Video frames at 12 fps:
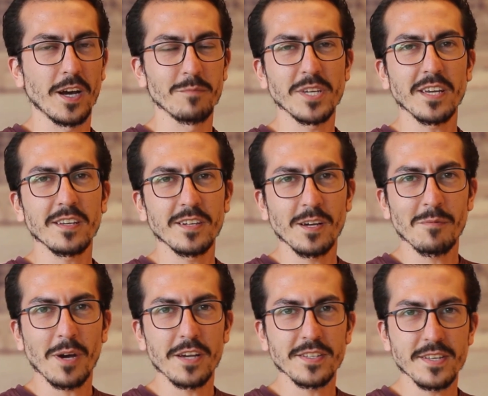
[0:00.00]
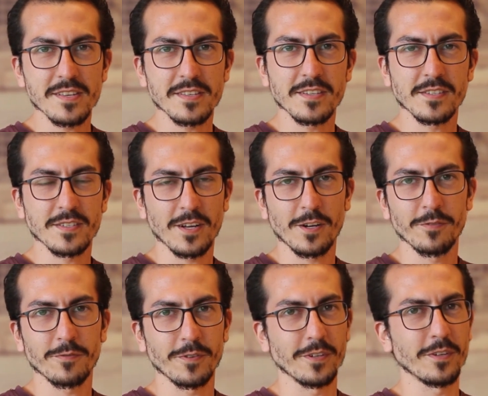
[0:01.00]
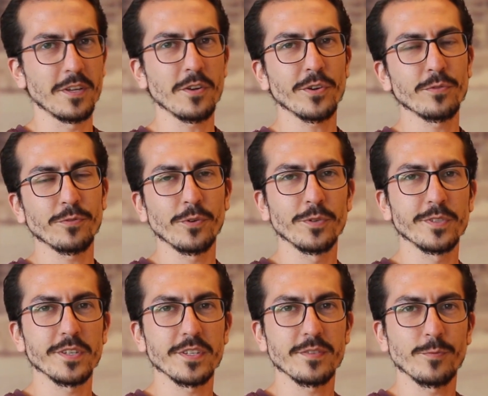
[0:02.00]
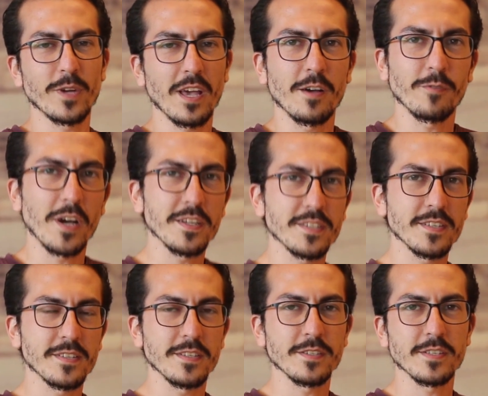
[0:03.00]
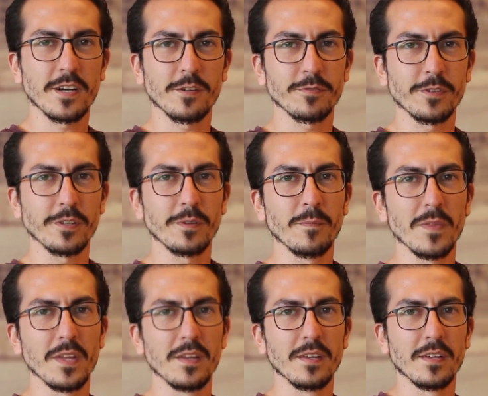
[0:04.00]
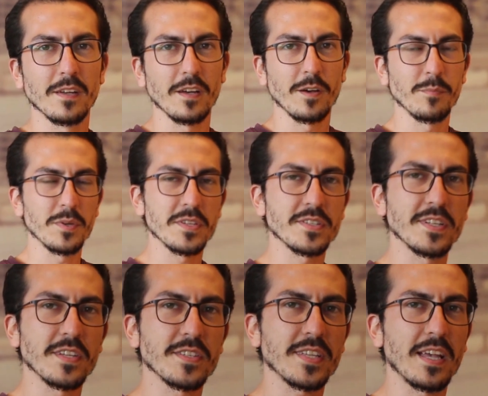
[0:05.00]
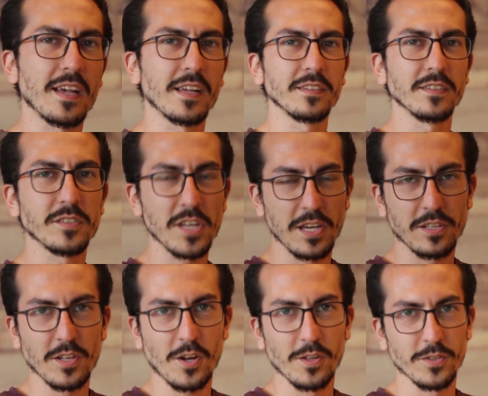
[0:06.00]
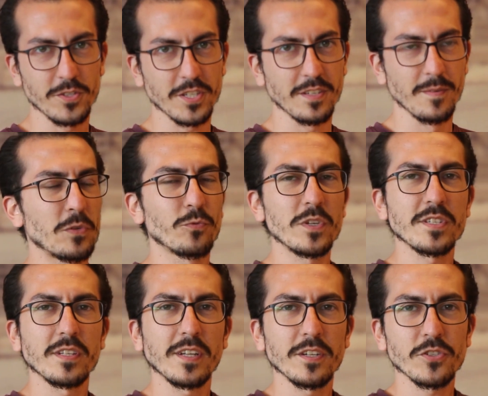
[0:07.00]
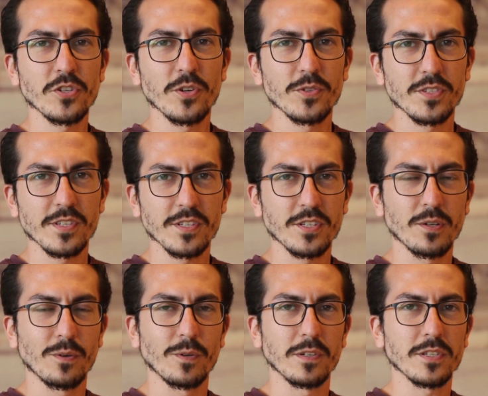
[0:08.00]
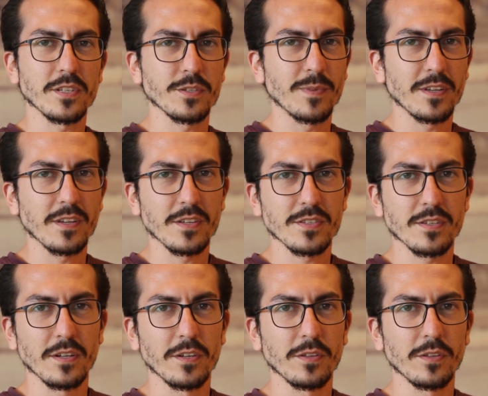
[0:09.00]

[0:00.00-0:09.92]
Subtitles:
I'm taking up ICT software. Here in Fontis, we have ICT software, business and technology. The reason I chose this course is because